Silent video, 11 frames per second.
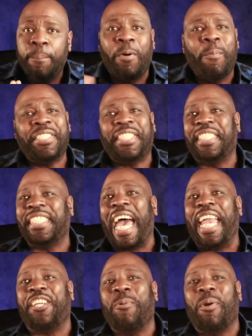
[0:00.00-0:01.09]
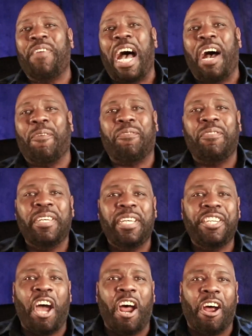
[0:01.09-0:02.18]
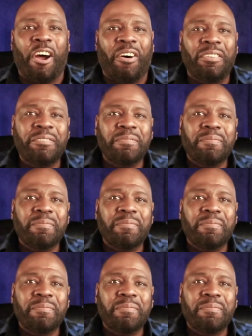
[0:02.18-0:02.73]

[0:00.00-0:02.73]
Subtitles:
But what's this got to do with Ralph Yarl?